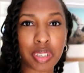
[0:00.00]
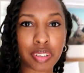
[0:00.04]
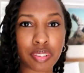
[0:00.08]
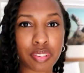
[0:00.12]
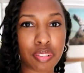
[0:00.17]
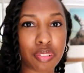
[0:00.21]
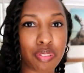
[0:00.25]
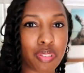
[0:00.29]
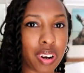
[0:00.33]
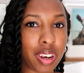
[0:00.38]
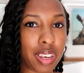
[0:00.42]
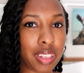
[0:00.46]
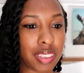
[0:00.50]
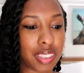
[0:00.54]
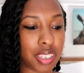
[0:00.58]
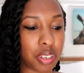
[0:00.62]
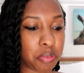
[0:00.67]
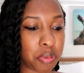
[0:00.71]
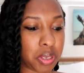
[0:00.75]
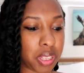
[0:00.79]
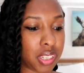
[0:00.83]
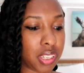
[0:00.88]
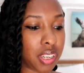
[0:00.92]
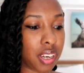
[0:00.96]
restaurant
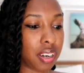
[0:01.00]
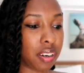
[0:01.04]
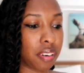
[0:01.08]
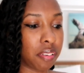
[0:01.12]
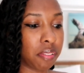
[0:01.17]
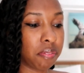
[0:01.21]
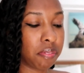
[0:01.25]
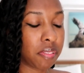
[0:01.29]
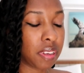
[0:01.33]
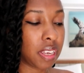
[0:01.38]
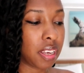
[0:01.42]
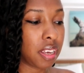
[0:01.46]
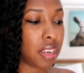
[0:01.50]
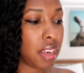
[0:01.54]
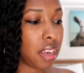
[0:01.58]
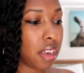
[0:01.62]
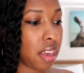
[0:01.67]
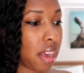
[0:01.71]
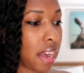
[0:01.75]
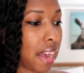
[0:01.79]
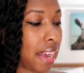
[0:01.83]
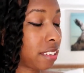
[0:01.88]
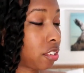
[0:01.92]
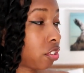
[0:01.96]
that we love.
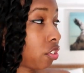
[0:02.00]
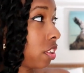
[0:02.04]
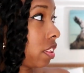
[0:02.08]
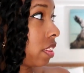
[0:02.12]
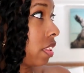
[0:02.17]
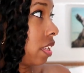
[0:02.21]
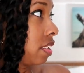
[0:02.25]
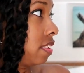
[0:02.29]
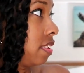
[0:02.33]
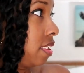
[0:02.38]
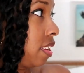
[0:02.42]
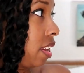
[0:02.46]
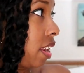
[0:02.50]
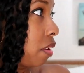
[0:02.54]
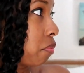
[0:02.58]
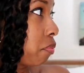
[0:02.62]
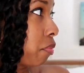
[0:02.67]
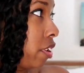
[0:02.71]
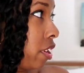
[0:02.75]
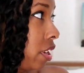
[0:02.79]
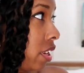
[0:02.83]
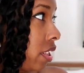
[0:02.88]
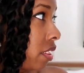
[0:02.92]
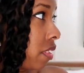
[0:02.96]
I actually think today
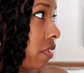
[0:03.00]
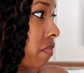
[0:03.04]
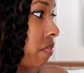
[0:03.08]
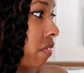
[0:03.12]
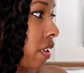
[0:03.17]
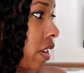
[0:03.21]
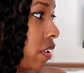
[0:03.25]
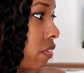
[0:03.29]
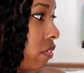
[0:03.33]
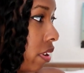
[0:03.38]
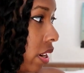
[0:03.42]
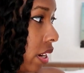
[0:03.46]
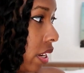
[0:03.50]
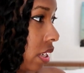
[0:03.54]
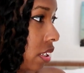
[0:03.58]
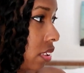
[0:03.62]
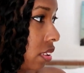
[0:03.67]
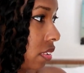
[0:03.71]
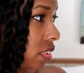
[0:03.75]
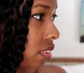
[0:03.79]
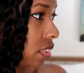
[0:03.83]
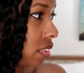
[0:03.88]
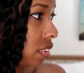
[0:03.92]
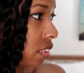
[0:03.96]
I'm gonna get the fried
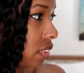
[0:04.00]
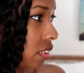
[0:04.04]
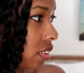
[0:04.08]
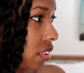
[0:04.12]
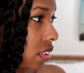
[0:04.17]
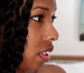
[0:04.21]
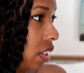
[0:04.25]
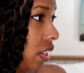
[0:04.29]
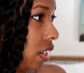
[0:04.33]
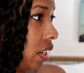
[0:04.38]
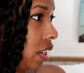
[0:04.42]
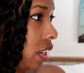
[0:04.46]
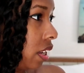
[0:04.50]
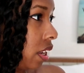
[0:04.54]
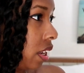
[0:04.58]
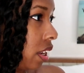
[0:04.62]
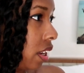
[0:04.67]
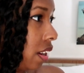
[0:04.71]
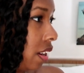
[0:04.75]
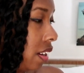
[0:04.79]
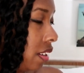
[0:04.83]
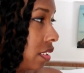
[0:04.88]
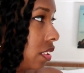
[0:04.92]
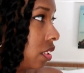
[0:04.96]
rice. Yeah.
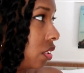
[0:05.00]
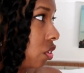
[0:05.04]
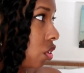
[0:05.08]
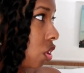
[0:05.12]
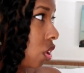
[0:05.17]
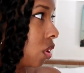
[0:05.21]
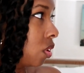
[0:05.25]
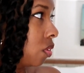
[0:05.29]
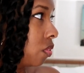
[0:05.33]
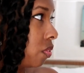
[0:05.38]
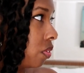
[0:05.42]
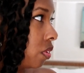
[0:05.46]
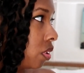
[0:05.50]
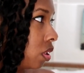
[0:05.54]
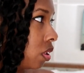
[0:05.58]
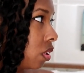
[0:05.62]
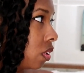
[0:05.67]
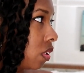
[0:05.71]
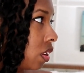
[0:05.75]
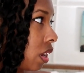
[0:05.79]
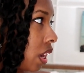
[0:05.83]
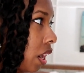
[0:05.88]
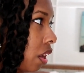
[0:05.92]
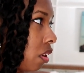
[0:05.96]
And the
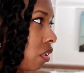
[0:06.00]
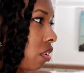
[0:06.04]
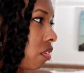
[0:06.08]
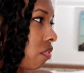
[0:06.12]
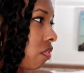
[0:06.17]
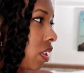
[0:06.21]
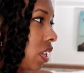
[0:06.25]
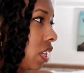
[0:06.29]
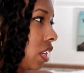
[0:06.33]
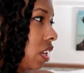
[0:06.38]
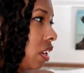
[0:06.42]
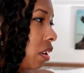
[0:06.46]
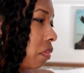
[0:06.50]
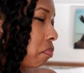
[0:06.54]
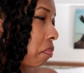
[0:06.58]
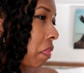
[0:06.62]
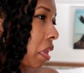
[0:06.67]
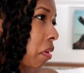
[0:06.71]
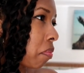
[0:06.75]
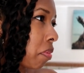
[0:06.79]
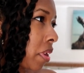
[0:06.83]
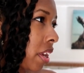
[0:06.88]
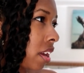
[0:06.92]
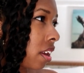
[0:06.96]
tofu. I don't even,
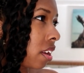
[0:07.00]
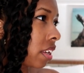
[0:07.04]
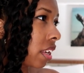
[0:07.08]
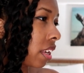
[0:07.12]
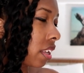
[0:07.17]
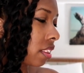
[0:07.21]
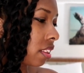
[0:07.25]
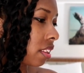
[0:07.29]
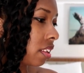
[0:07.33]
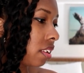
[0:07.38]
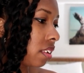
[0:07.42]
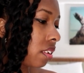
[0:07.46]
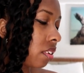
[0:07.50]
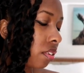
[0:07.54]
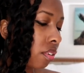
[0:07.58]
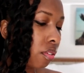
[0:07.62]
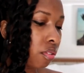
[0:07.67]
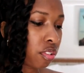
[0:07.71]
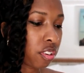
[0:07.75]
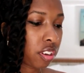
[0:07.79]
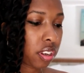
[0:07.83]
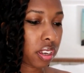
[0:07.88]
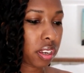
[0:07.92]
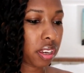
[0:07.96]
maybe I'll get the
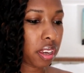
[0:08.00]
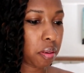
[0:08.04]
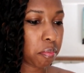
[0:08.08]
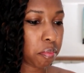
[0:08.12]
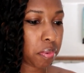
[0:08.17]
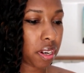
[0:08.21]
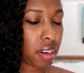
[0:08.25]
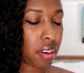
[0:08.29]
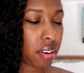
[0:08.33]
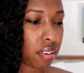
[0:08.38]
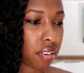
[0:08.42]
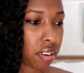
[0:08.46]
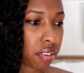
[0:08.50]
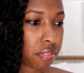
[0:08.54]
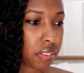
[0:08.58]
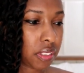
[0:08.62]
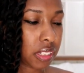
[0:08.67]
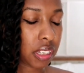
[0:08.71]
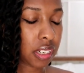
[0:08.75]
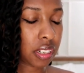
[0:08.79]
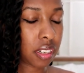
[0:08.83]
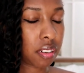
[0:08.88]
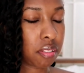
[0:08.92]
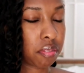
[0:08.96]
sushi again, but I, I
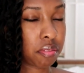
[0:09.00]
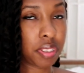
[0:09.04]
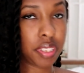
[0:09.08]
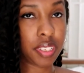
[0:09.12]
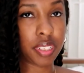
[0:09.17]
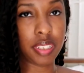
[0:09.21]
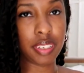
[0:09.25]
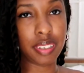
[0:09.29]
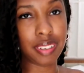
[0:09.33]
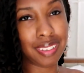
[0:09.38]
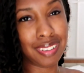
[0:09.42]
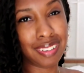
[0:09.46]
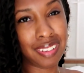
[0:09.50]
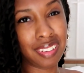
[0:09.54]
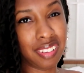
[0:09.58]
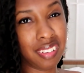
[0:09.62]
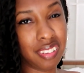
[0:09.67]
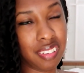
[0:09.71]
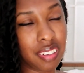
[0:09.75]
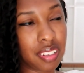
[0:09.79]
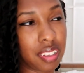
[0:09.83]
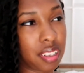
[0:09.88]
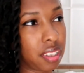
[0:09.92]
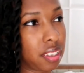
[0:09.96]
feel like I don't really need,
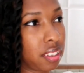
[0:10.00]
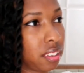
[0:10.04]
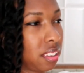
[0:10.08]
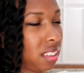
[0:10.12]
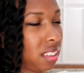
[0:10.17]
like,